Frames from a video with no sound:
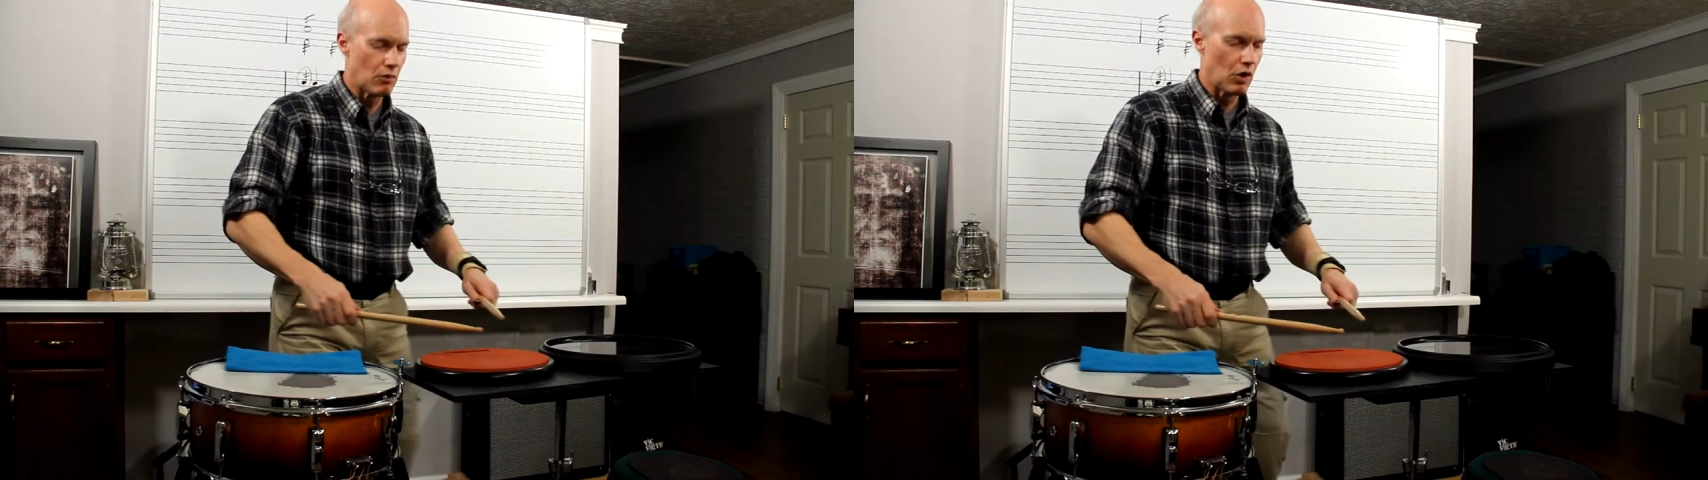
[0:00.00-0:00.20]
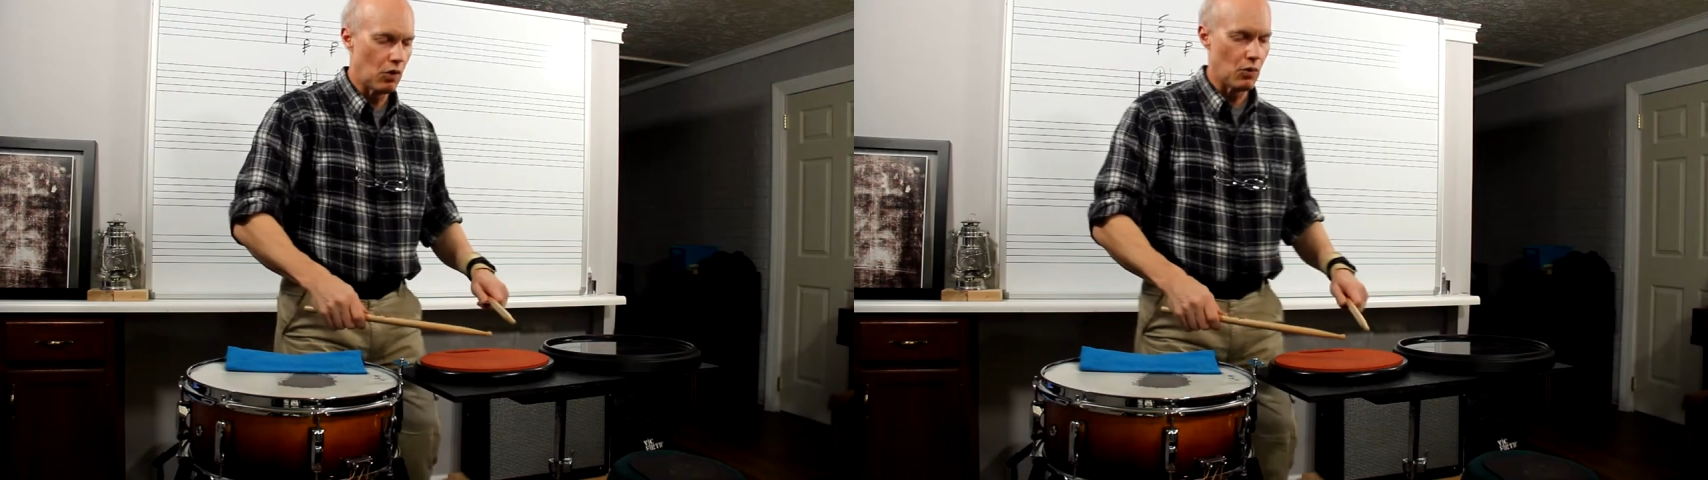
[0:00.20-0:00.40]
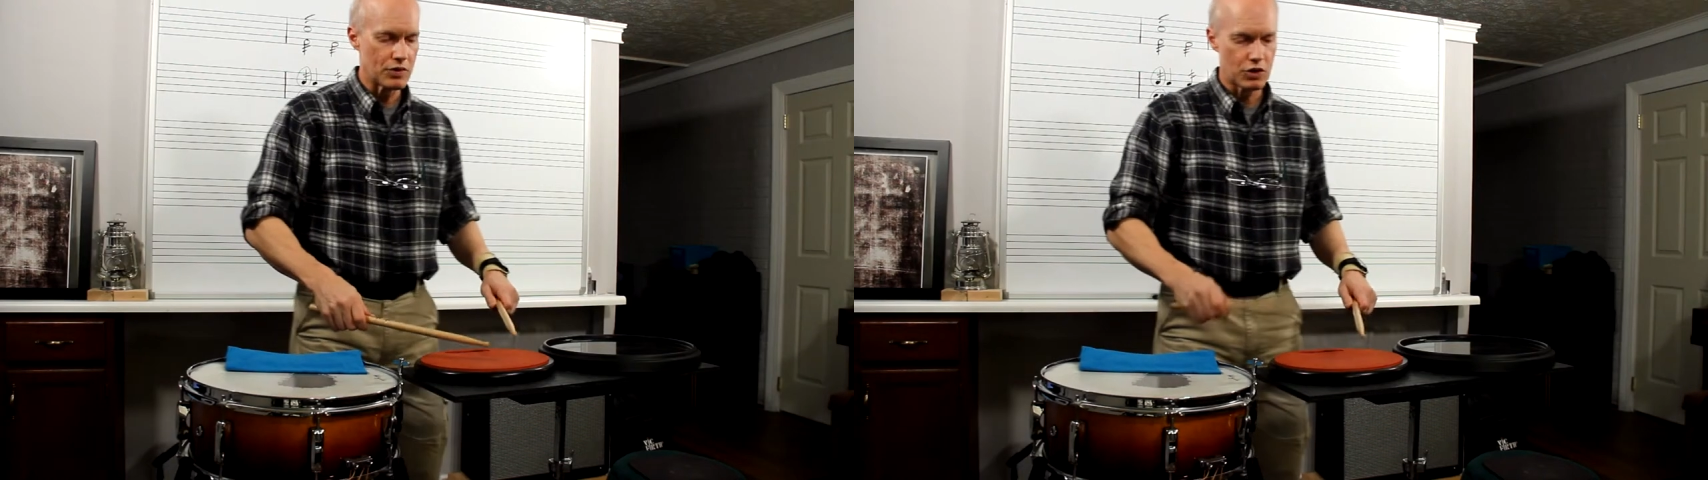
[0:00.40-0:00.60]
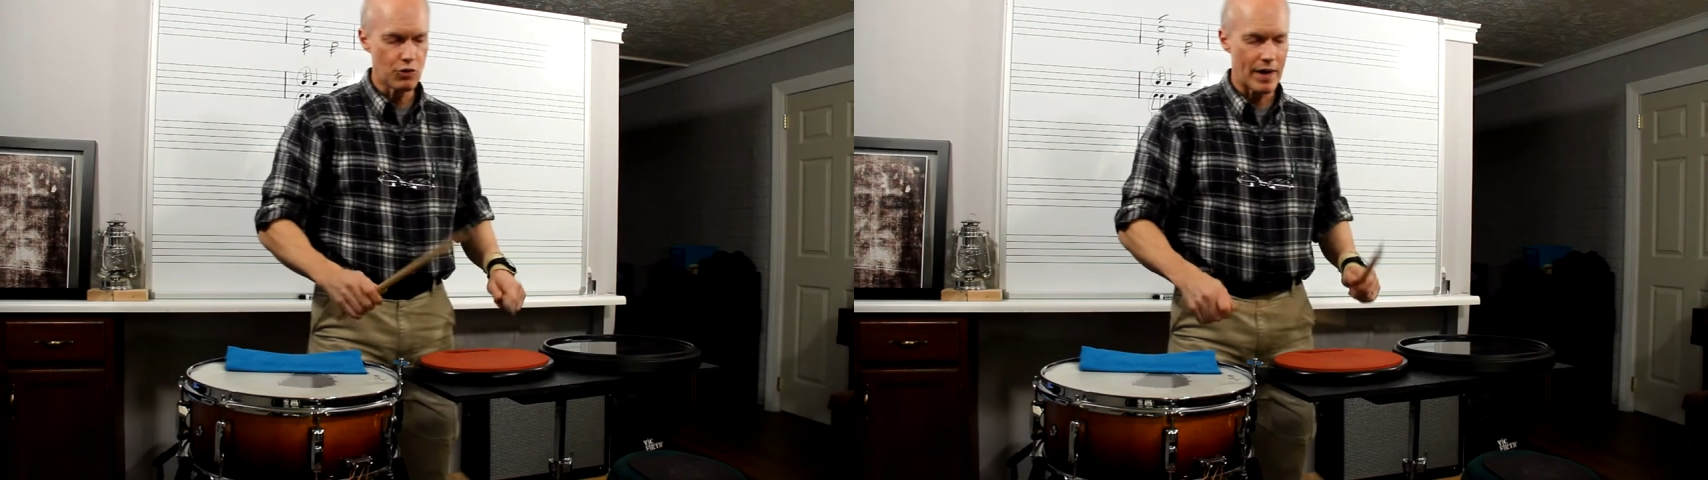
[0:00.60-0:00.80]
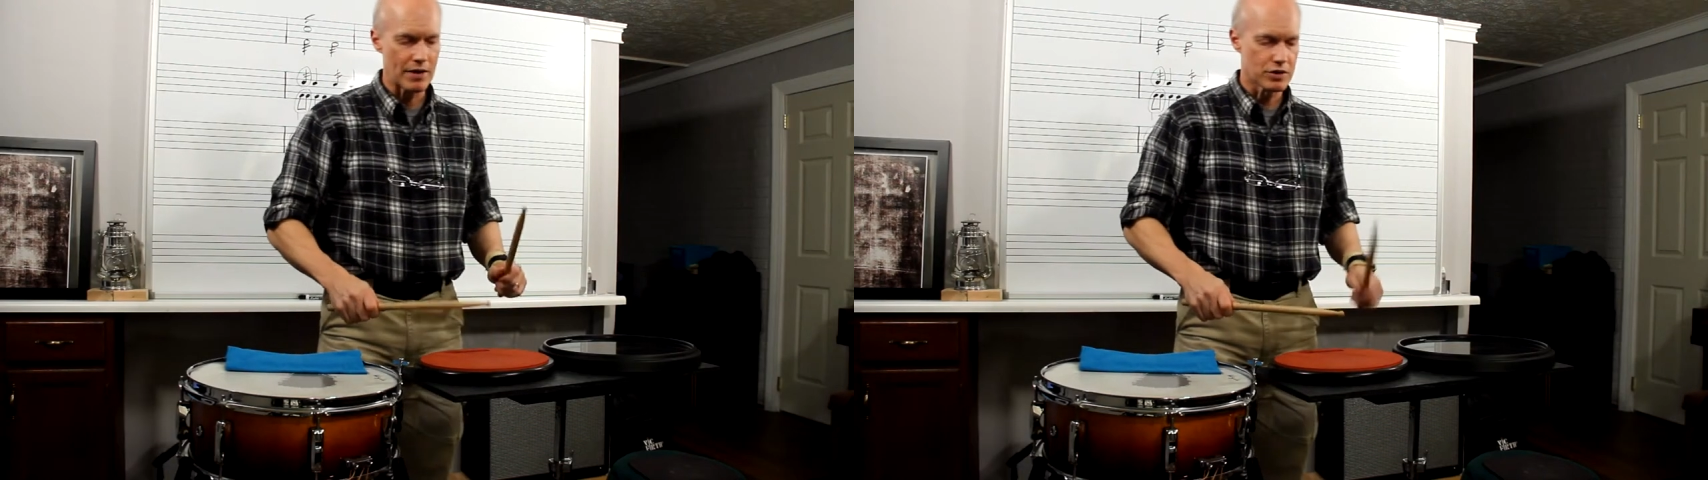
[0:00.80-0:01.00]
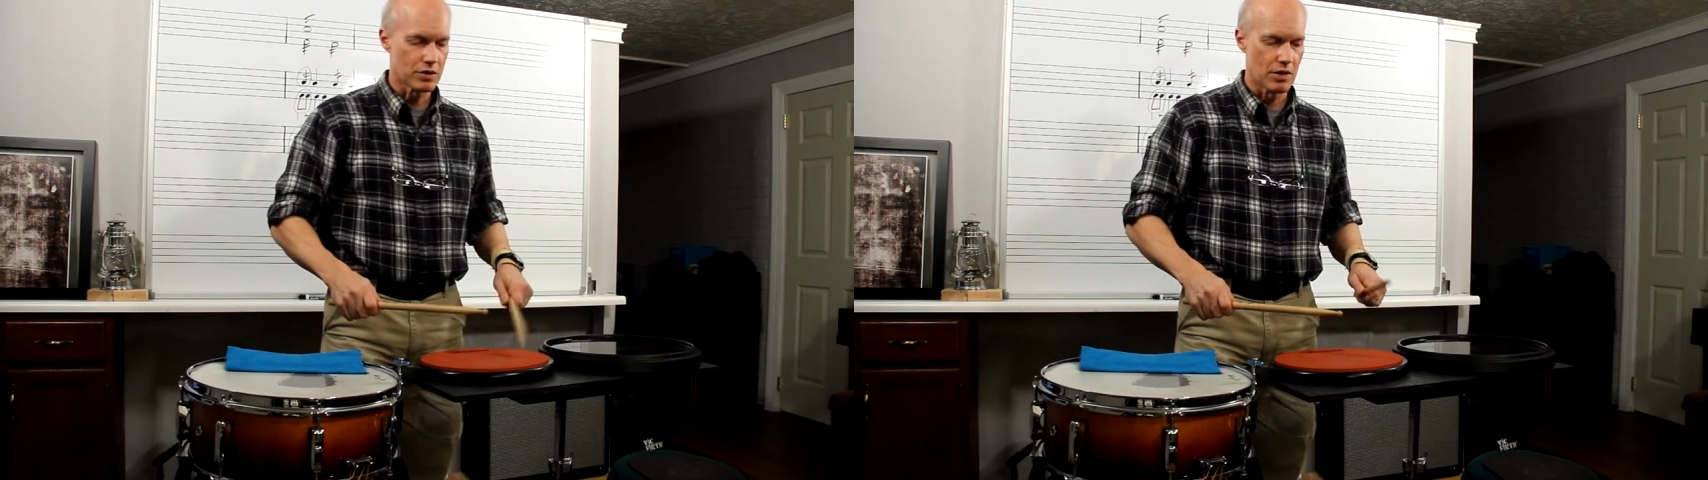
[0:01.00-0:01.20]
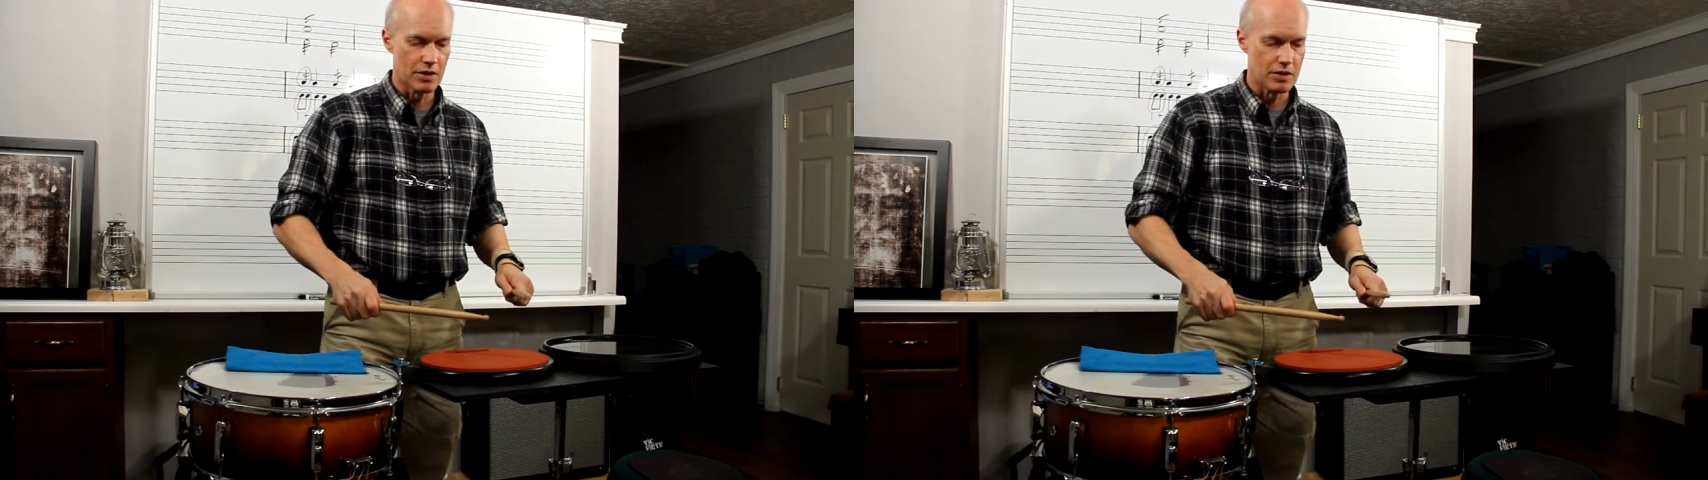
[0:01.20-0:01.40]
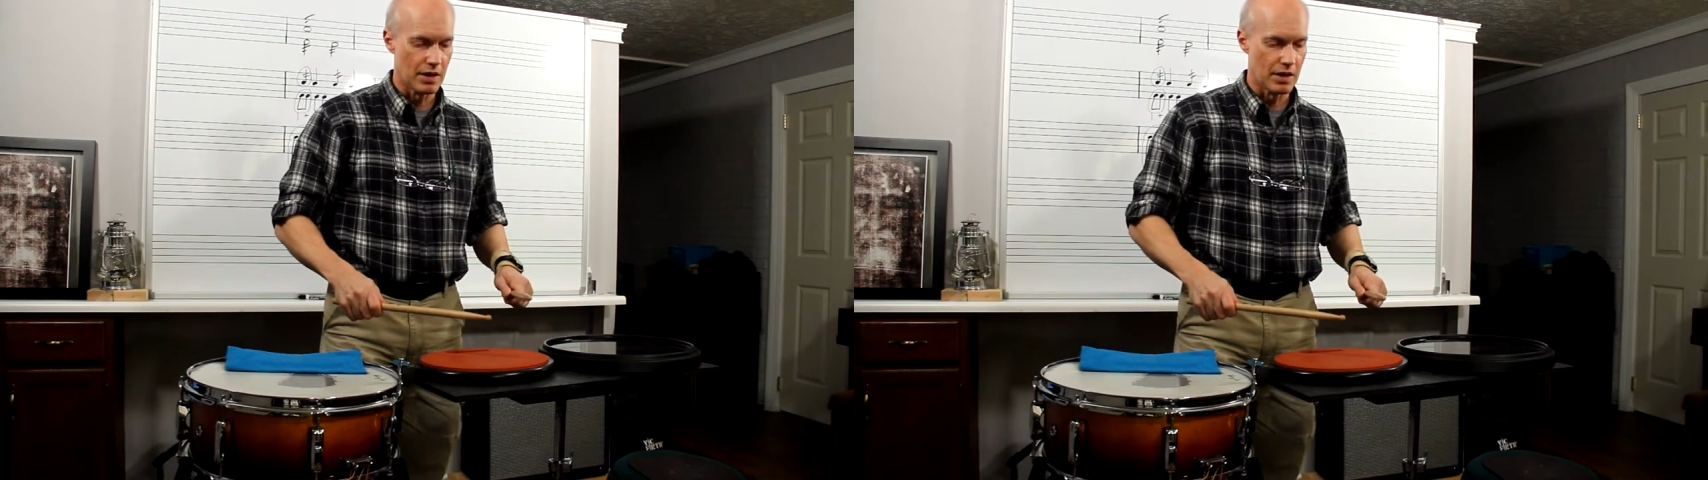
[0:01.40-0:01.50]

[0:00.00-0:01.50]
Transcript: roll with two bounce, uh,